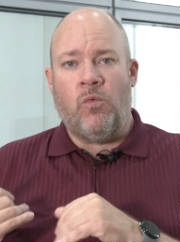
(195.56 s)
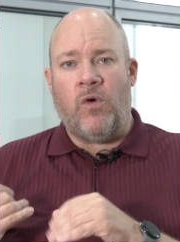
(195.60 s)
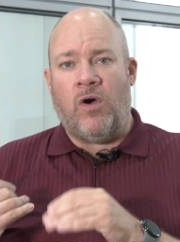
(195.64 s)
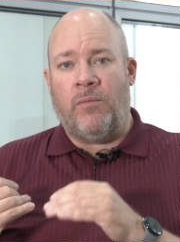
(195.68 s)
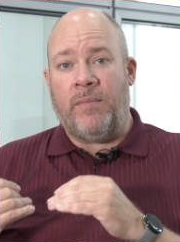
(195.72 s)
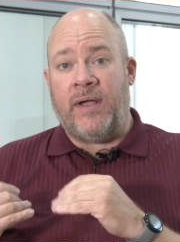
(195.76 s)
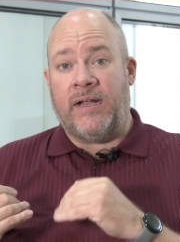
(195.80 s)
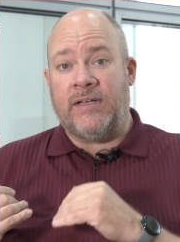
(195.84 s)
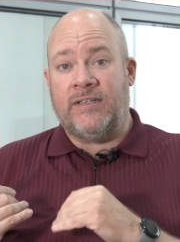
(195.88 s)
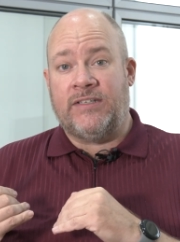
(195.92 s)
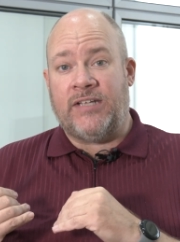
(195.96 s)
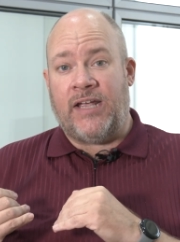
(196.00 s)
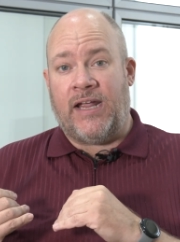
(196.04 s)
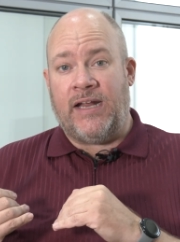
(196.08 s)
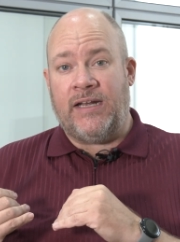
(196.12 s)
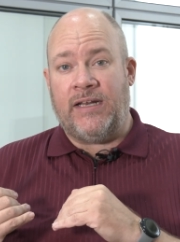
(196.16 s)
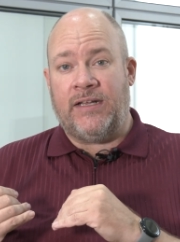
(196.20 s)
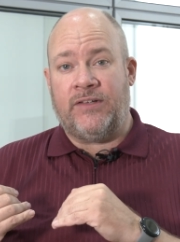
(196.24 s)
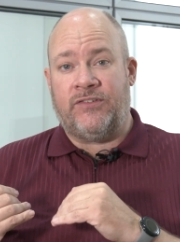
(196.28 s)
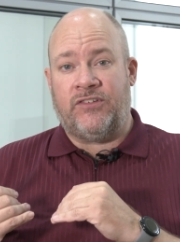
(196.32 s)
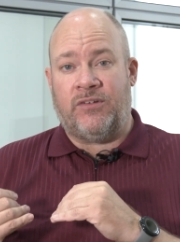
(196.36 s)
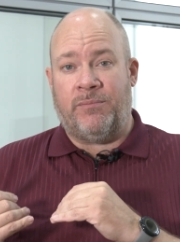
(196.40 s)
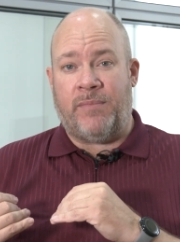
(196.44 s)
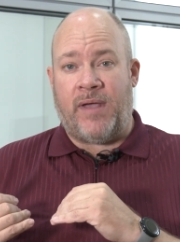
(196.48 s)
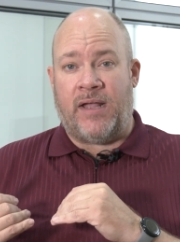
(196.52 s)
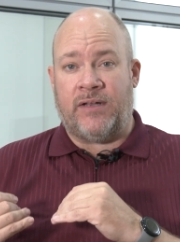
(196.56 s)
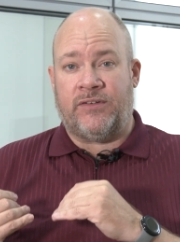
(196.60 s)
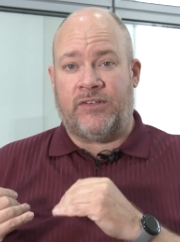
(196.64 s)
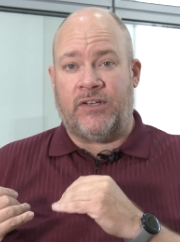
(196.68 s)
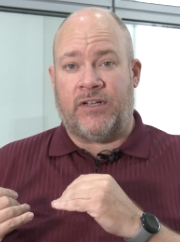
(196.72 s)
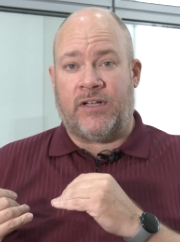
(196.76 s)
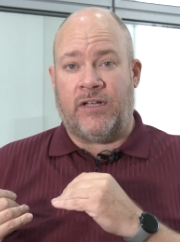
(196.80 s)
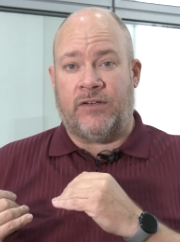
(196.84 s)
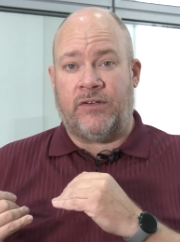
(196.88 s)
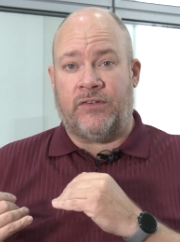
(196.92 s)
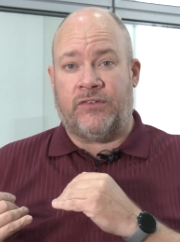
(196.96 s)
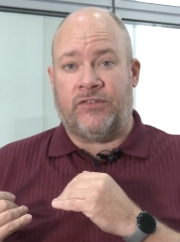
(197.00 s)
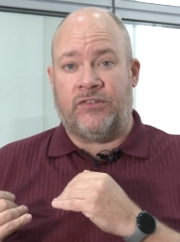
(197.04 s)
while maintaining
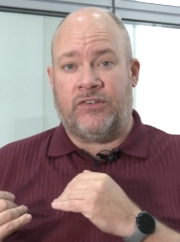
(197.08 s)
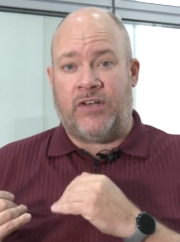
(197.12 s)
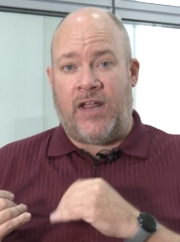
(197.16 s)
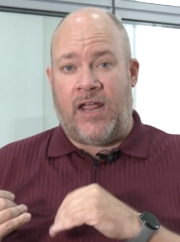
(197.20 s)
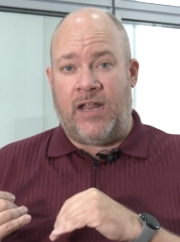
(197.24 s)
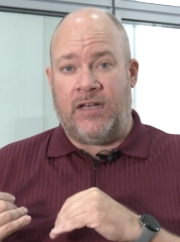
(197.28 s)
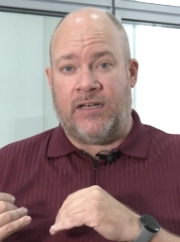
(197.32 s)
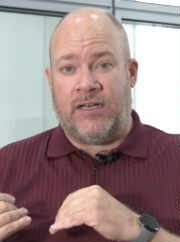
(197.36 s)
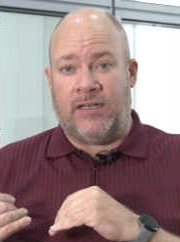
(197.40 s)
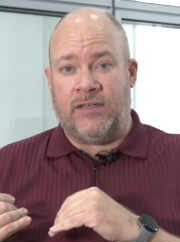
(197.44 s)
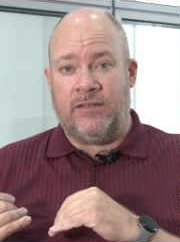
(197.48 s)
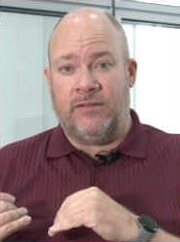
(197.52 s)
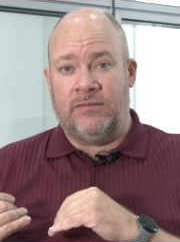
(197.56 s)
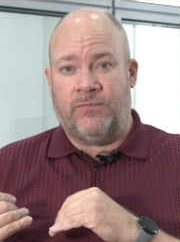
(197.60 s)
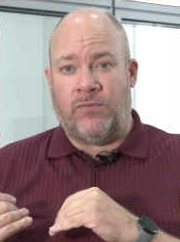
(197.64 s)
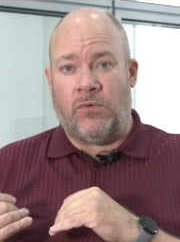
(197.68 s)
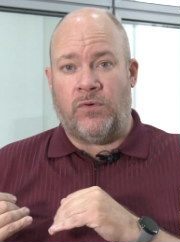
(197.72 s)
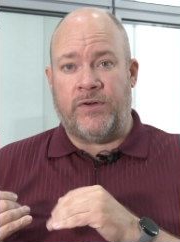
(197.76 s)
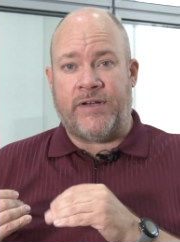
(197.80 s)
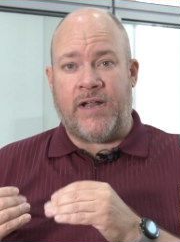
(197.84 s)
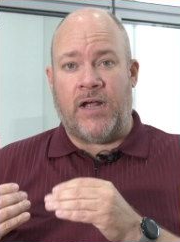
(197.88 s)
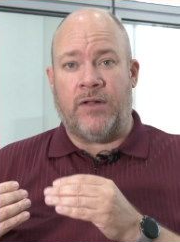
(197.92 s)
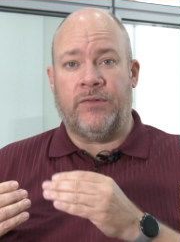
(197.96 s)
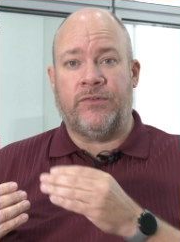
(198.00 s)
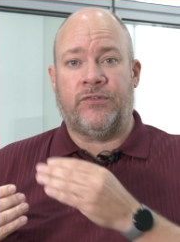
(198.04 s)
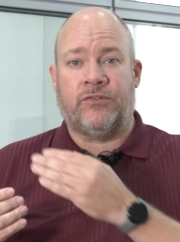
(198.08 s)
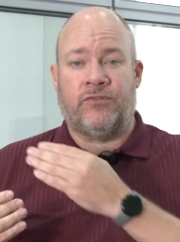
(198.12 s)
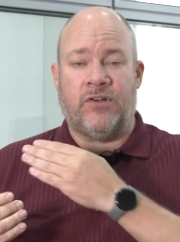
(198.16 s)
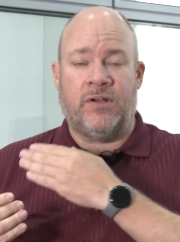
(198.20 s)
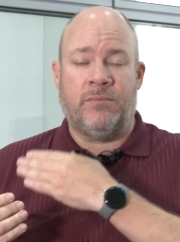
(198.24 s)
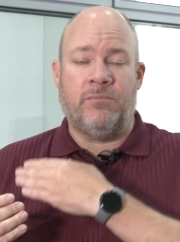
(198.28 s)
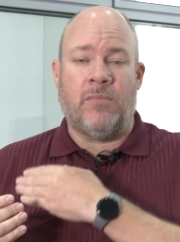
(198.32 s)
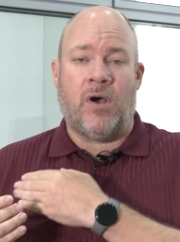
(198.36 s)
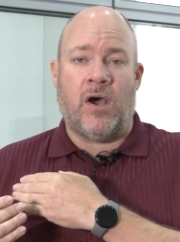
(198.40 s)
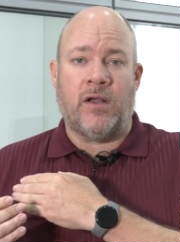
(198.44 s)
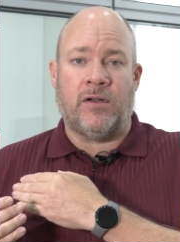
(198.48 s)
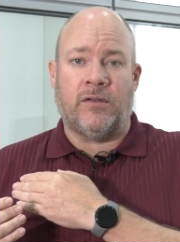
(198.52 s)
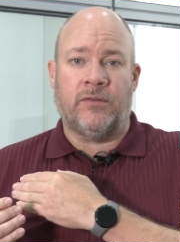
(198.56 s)
semantic understanding for
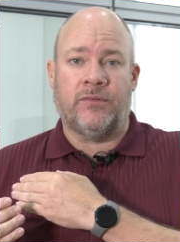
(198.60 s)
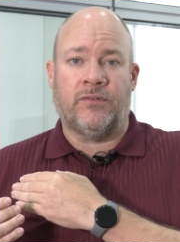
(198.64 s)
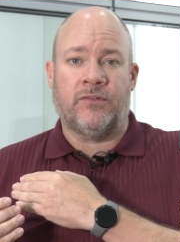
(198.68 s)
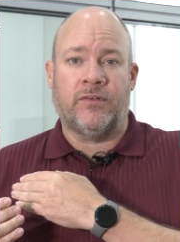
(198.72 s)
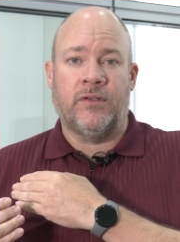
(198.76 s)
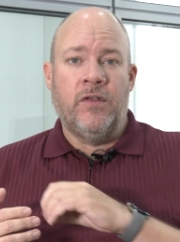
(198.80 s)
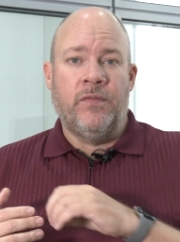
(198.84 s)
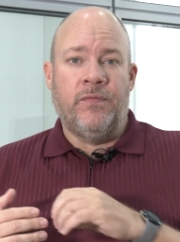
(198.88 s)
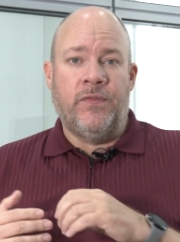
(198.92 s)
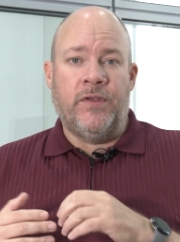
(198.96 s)
downstream models.